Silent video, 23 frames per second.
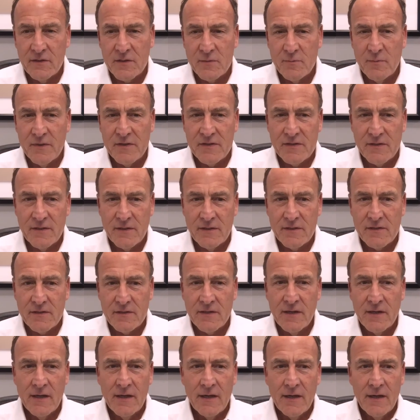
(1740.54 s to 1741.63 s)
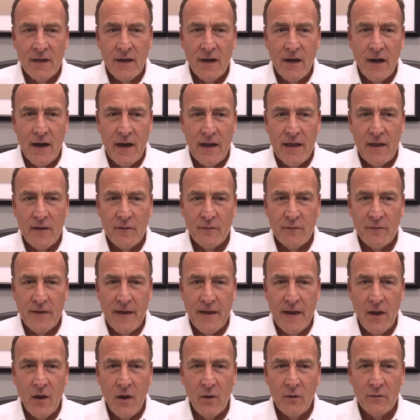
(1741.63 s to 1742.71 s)
business, I have
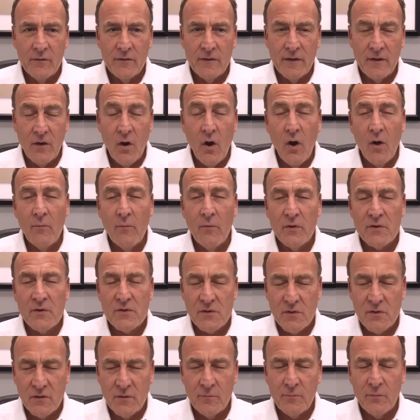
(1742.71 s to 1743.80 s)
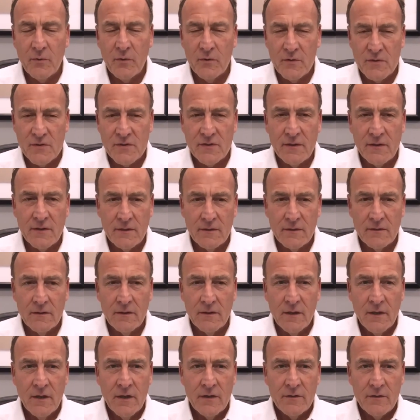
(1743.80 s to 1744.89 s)
found that almost to the person
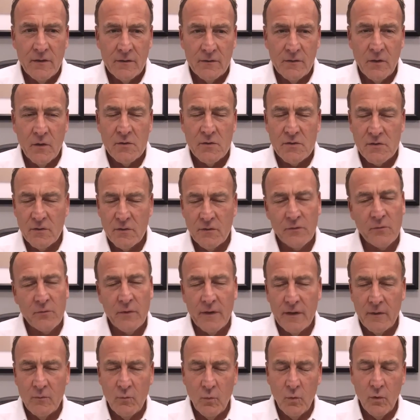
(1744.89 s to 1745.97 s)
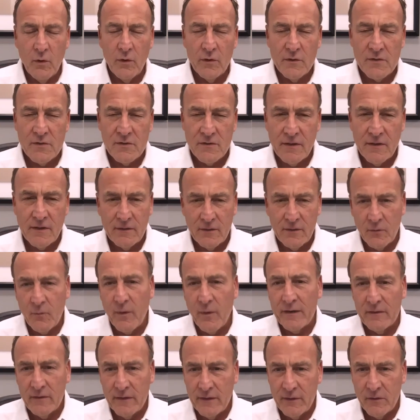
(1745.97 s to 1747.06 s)
that those are 3 words that the
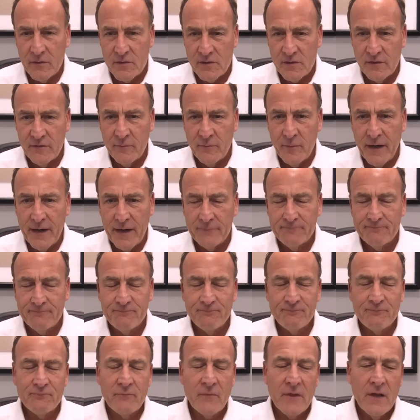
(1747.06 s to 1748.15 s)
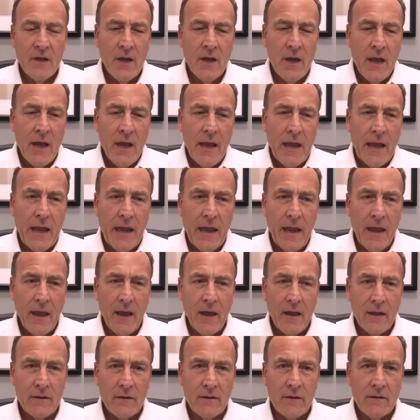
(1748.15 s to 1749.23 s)
great leaders live by.
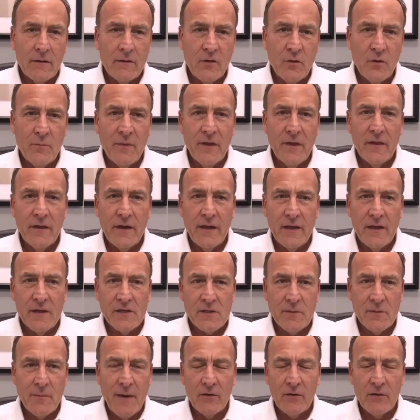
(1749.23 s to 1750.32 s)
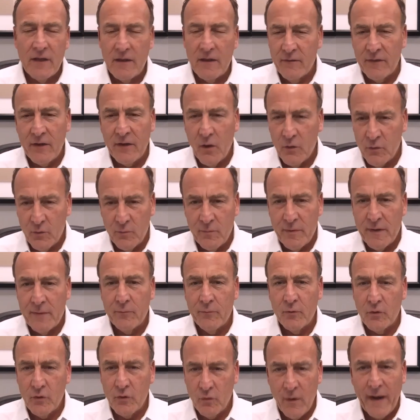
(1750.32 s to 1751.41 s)
And humility is about giving other
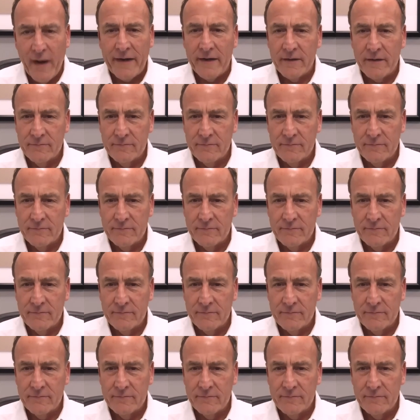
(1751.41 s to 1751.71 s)
people credit